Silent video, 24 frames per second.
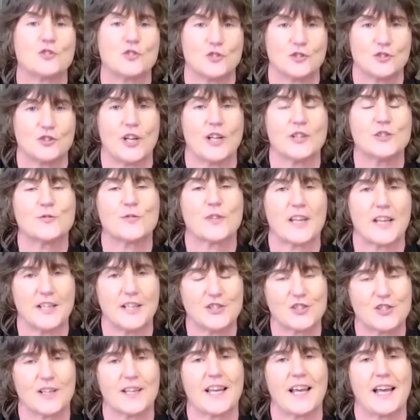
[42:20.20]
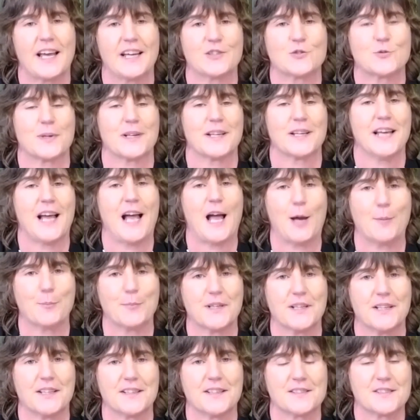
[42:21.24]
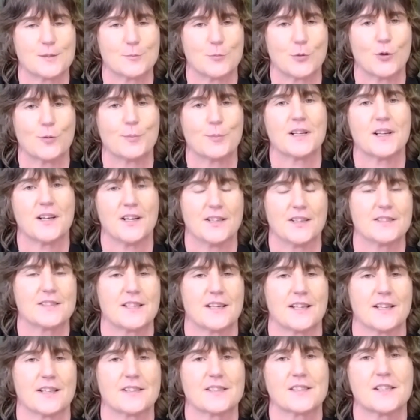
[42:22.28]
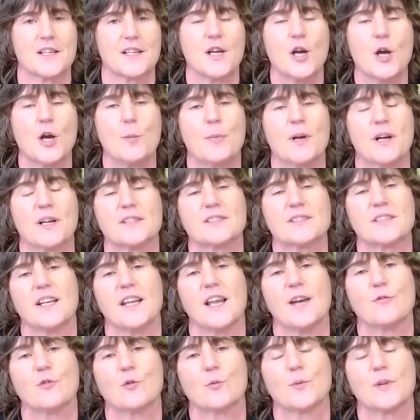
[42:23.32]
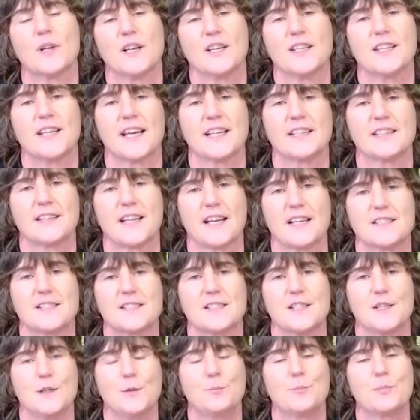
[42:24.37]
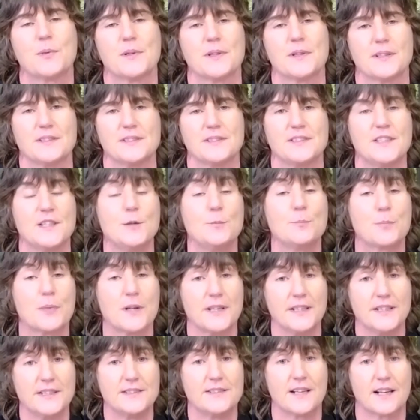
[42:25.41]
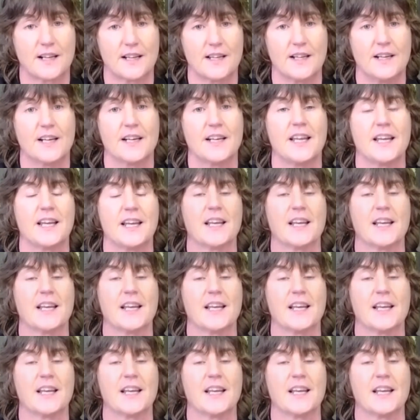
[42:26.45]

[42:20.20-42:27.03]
gentrification can't really happen in the suburban context because they never really get that deeply declining